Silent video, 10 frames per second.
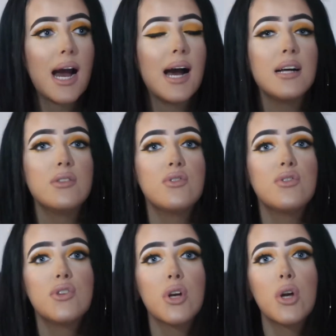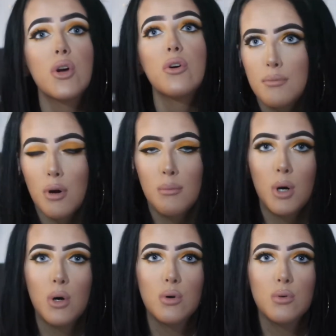and to
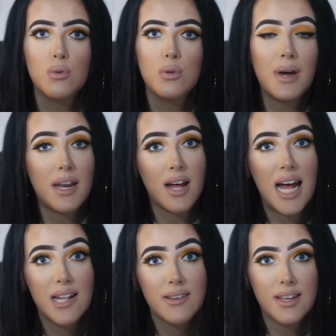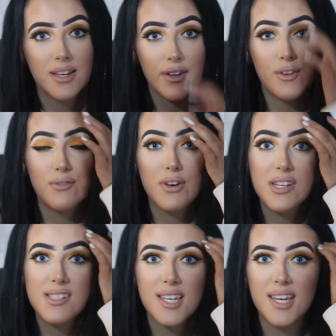promote mental health at
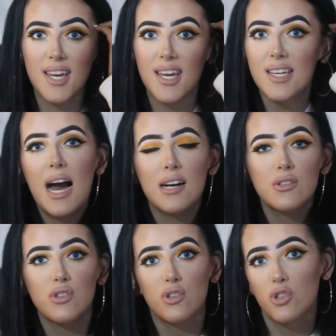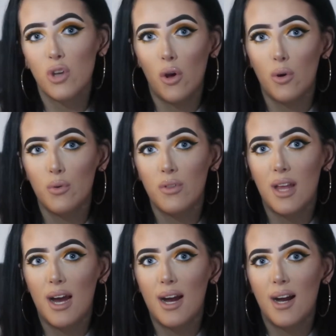university and to show
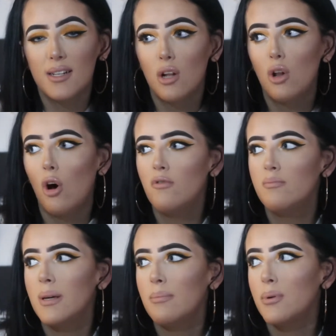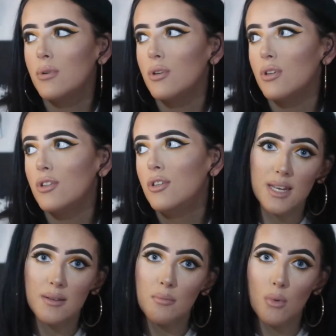that a lot of people
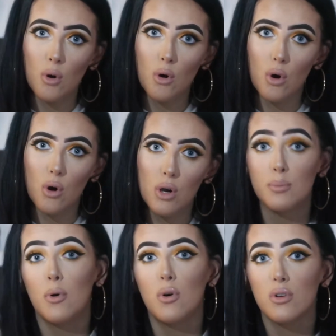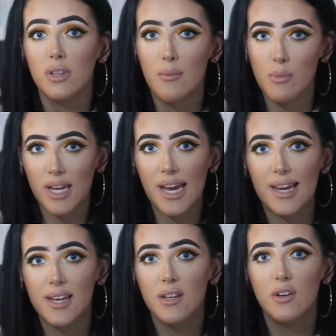need more support than we're
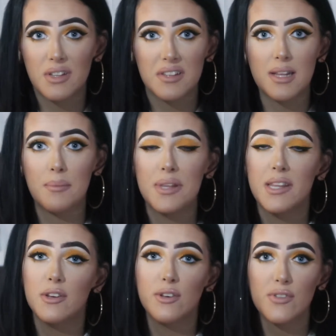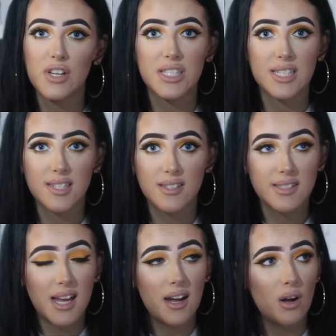getting, whether that be the university
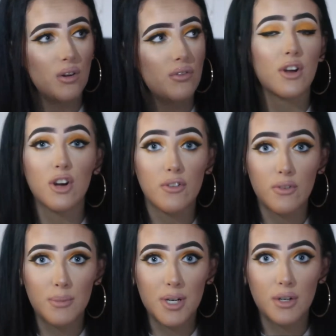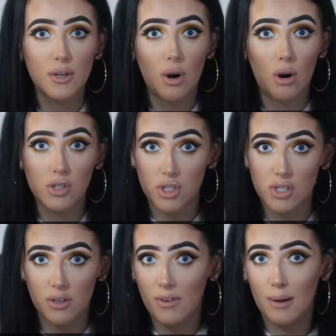itself, the government, or
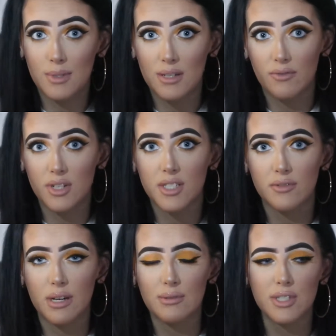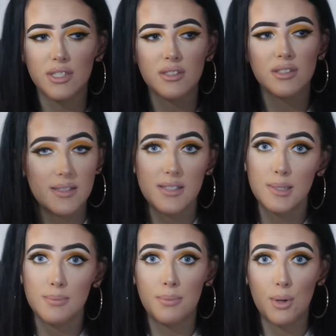just our family and friends around us. In
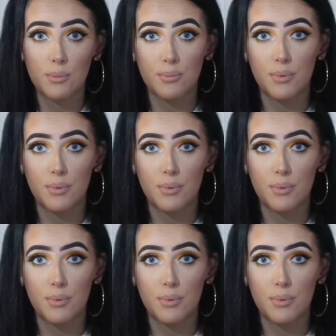this blog